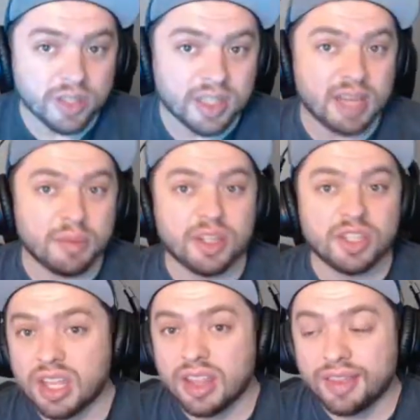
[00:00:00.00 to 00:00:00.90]

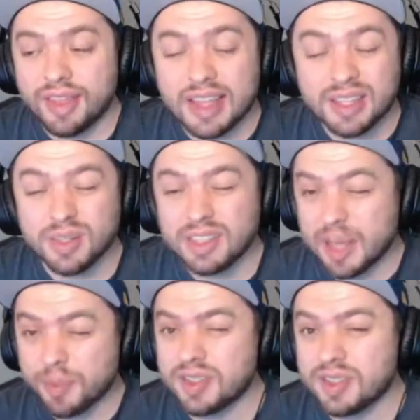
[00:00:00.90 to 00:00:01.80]
damage. That's what
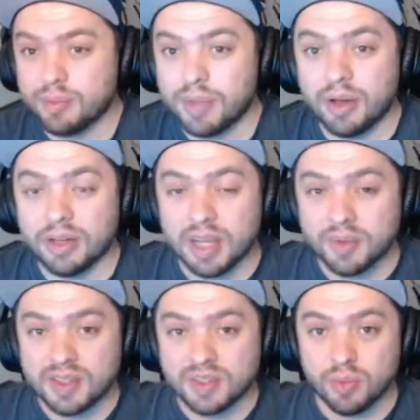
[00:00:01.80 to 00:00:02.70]
Depths is about.
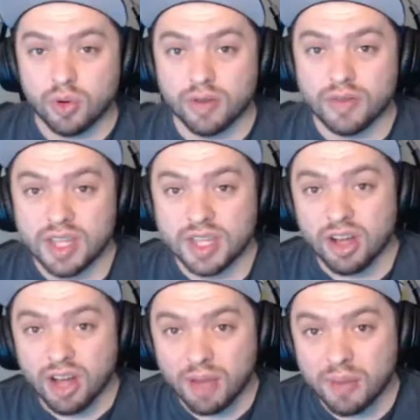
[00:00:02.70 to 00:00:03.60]
Depths is more of the
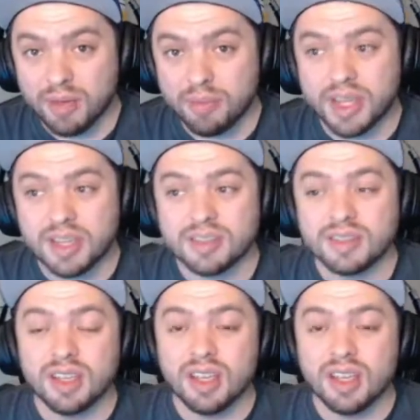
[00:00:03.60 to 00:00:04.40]
combat based.